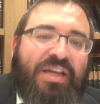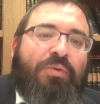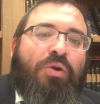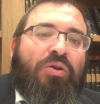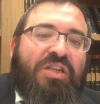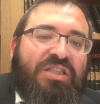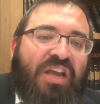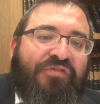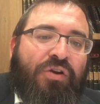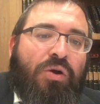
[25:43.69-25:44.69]
He wrote the
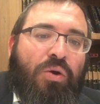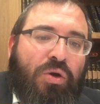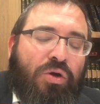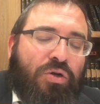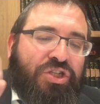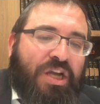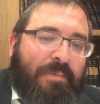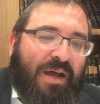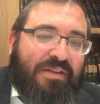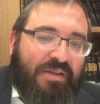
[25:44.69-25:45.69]
Sefer Orchot
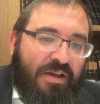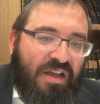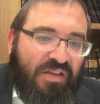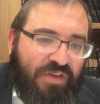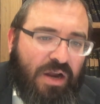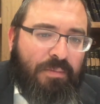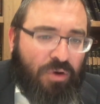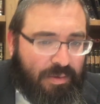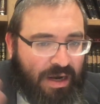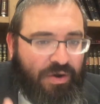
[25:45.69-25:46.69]
Shabbat.
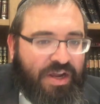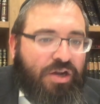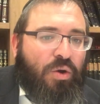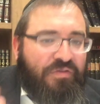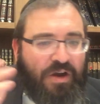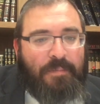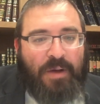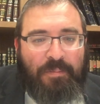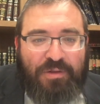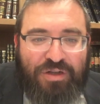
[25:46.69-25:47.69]
Mari Cohen, very
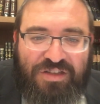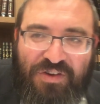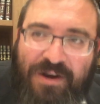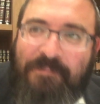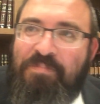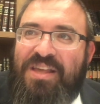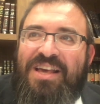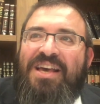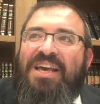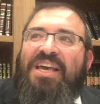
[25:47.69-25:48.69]
popular Sfarim.
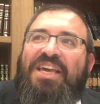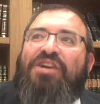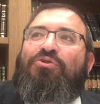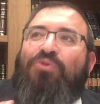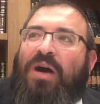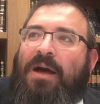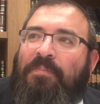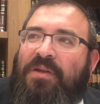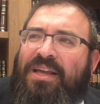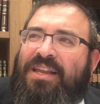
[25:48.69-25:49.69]
He grew
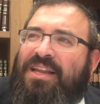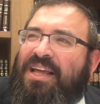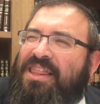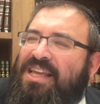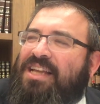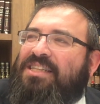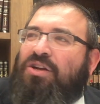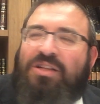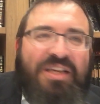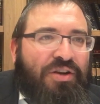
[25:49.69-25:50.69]
up in, I think it's
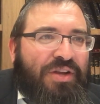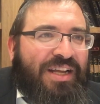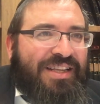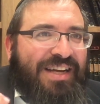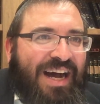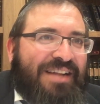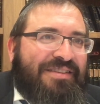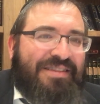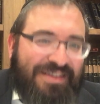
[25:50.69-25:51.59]
called Kiryat Gat.